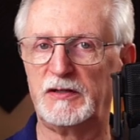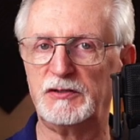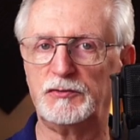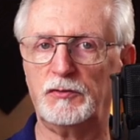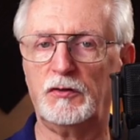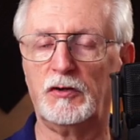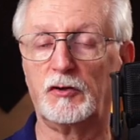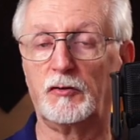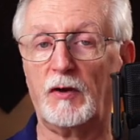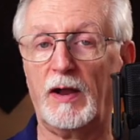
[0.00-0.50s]
make
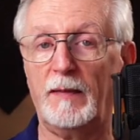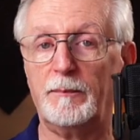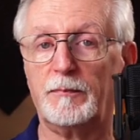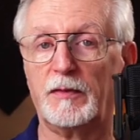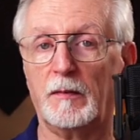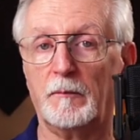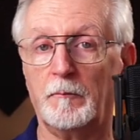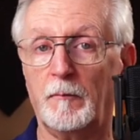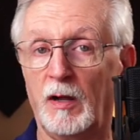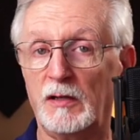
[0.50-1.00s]
sure to grab
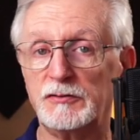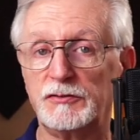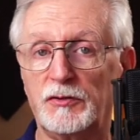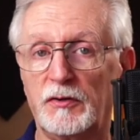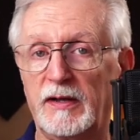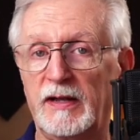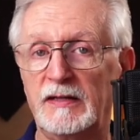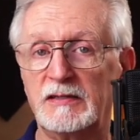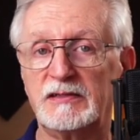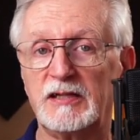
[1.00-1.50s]

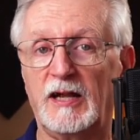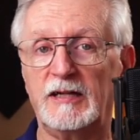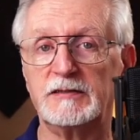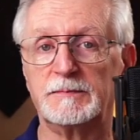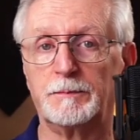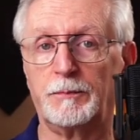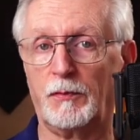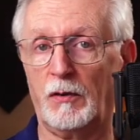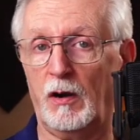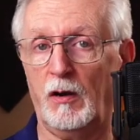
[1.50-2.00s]
Monster
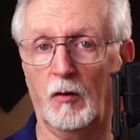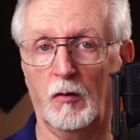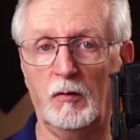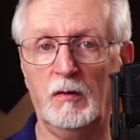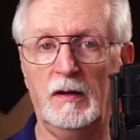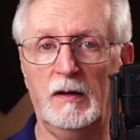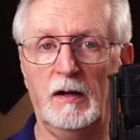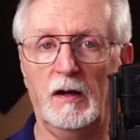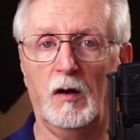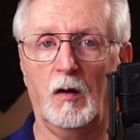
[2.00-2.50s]
Insights
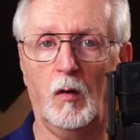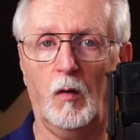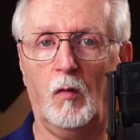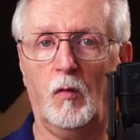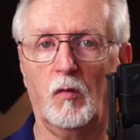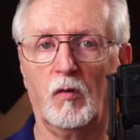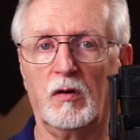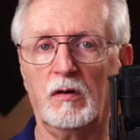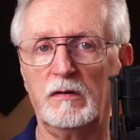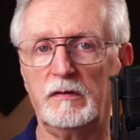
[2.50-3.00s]
Pro,
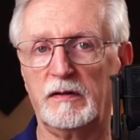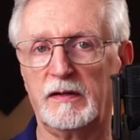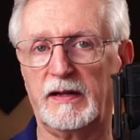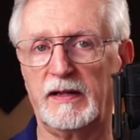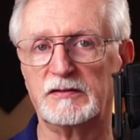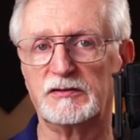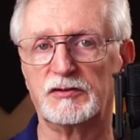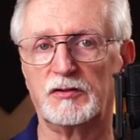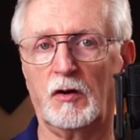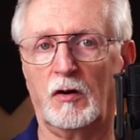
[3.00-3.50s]
or to
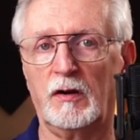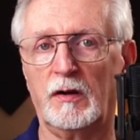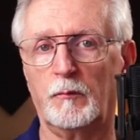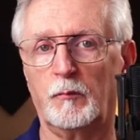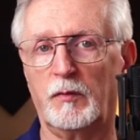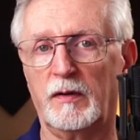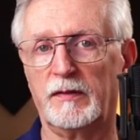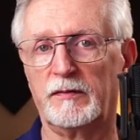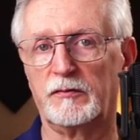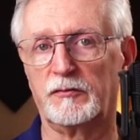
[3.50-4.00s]
get
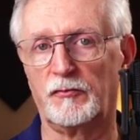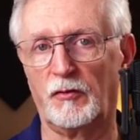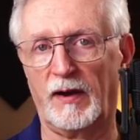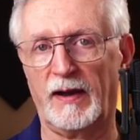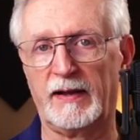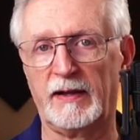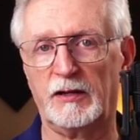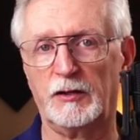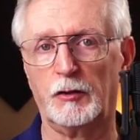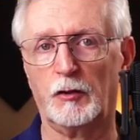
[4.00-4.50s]
started with
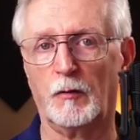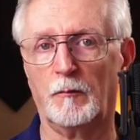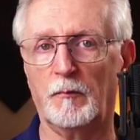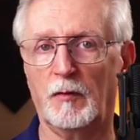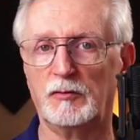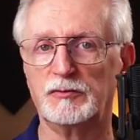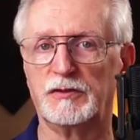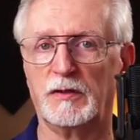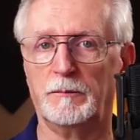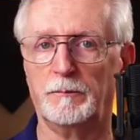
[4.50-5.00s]
tracking your
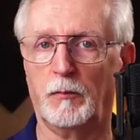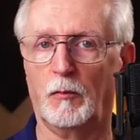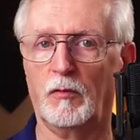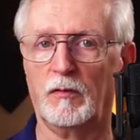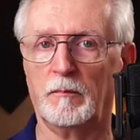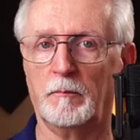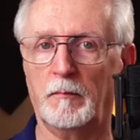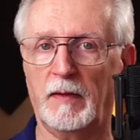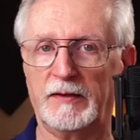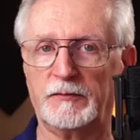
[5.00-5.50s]
most
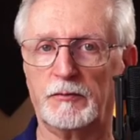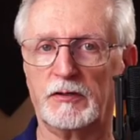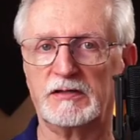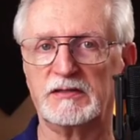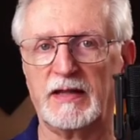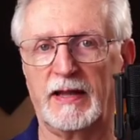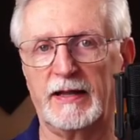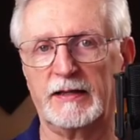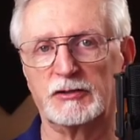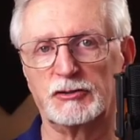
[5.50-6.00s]
important
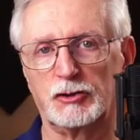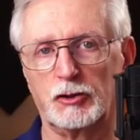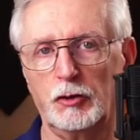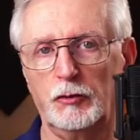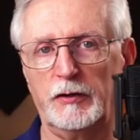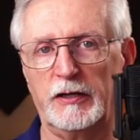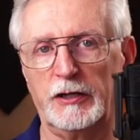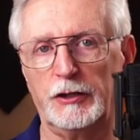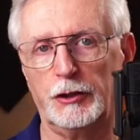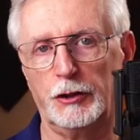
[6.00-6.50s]
metrics and
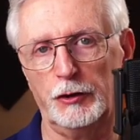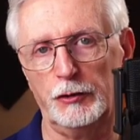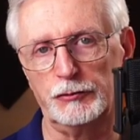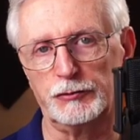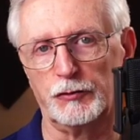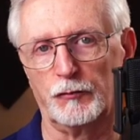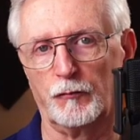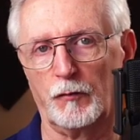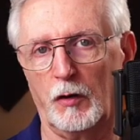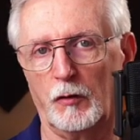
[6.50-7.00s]
excluding
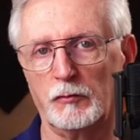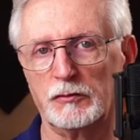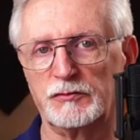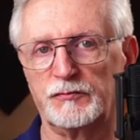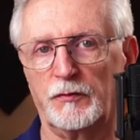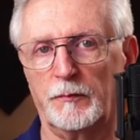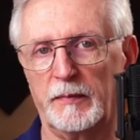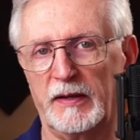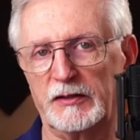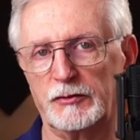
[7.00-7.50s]
user roles
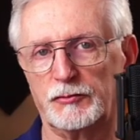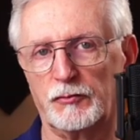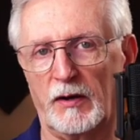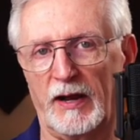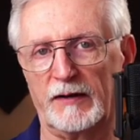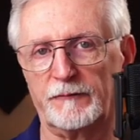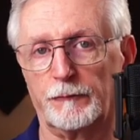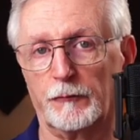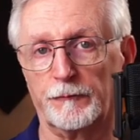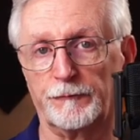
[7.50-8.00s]
from being
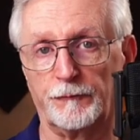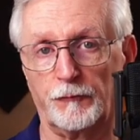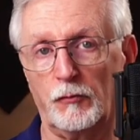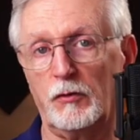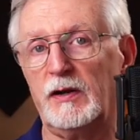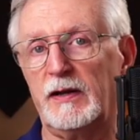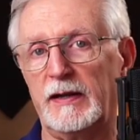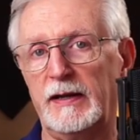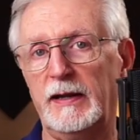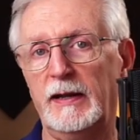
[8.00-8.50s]
tracked for
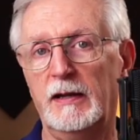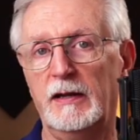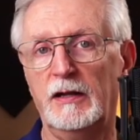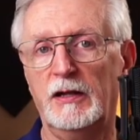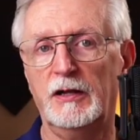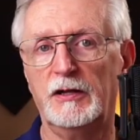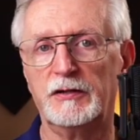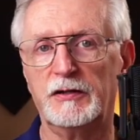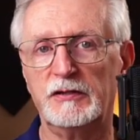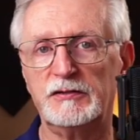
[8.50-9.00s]
free,
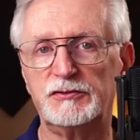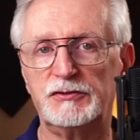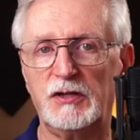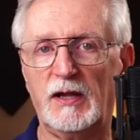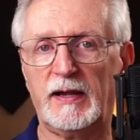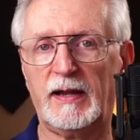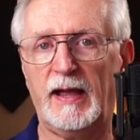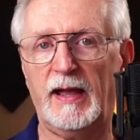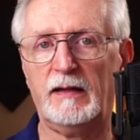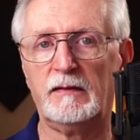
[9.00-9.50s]
just
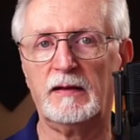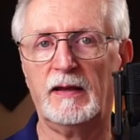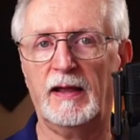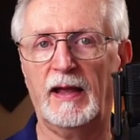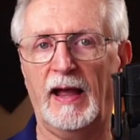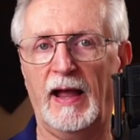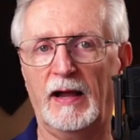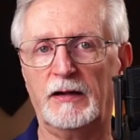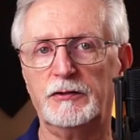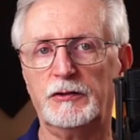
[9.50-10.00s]
check out
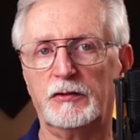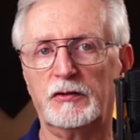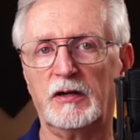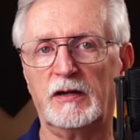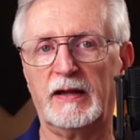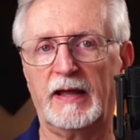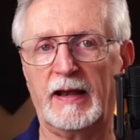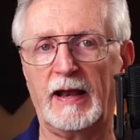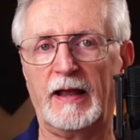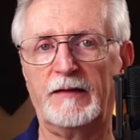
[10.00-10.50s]
how you
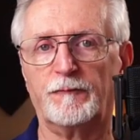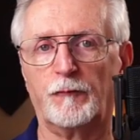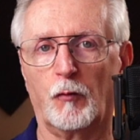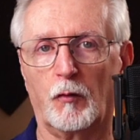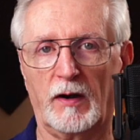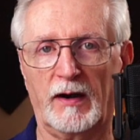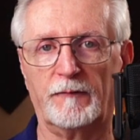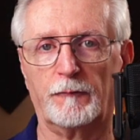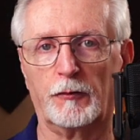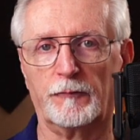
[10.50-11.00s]
can get a
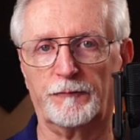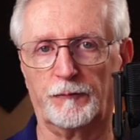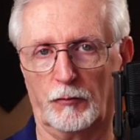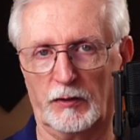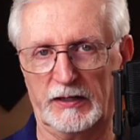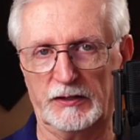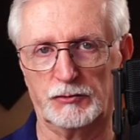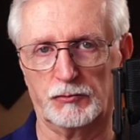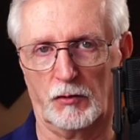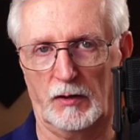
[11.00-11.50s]
forever
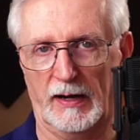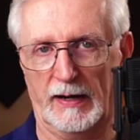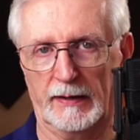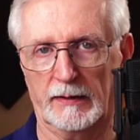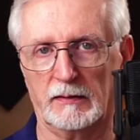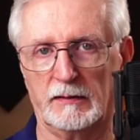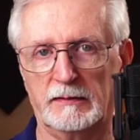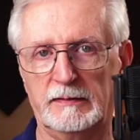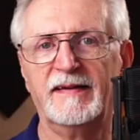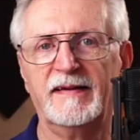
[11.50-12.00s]
free
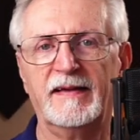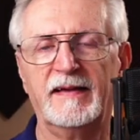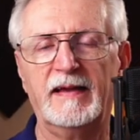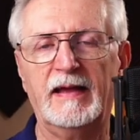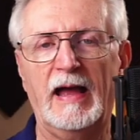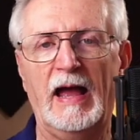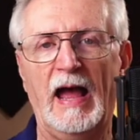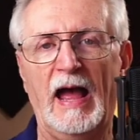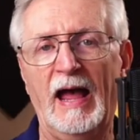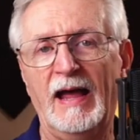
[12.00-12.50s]
trial.
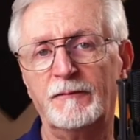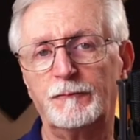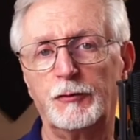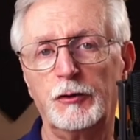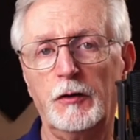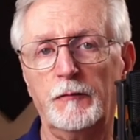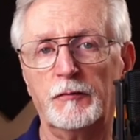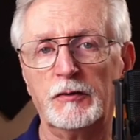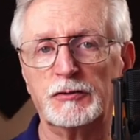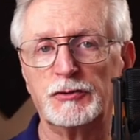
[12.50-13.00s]

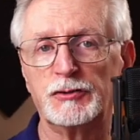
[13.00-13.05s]
After you've